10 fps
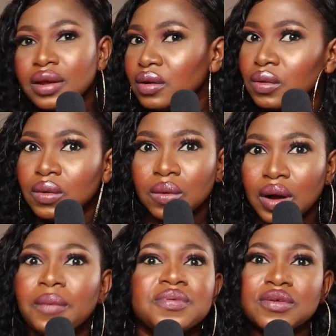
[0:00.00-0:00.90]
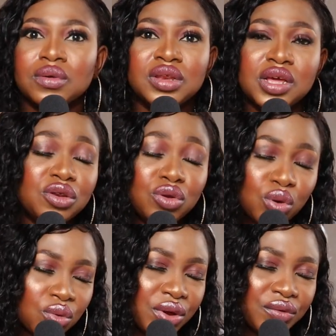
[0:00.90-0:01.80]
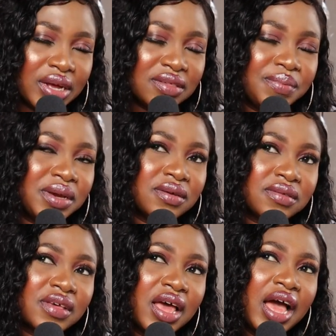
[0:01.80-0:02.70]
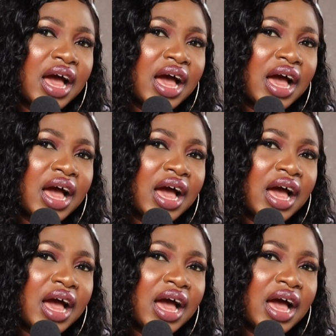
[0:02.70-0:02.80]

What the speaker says: No, absolutely no regrets, because